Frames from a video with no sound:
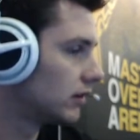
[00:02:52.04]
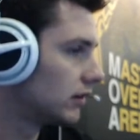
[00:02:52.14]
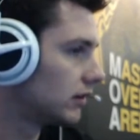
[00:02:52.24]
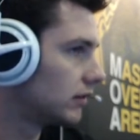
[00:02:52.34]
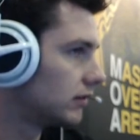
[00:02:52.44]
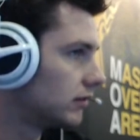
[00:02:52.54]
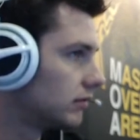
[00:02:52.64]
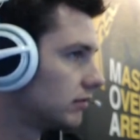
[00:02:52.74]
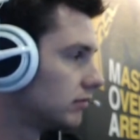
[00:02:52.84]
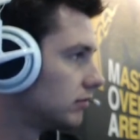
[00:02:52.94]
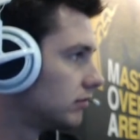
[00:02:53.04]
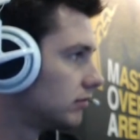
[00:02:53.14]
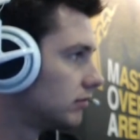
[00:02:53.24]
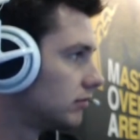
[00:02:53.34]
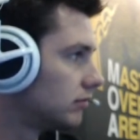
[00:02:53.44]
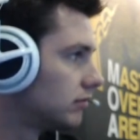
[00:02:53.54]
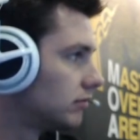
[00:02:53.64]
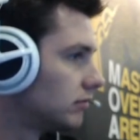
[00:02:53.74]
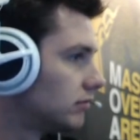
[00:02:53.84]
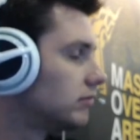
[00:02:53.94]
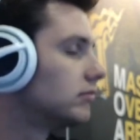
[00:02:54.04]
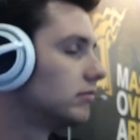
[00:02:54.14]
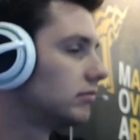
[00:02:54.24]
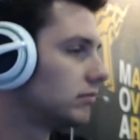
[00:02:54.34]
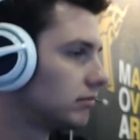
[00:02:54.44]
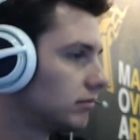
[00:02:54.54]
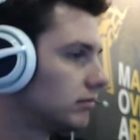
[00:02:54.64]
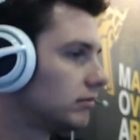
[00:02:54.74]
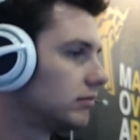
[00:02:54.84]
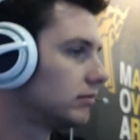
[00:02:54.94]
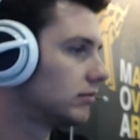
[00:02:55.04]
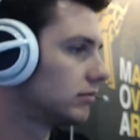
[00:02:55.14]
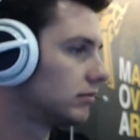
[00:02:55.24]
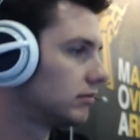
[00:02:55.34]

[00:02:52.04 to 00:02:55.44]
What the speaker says: This person isn't speaking.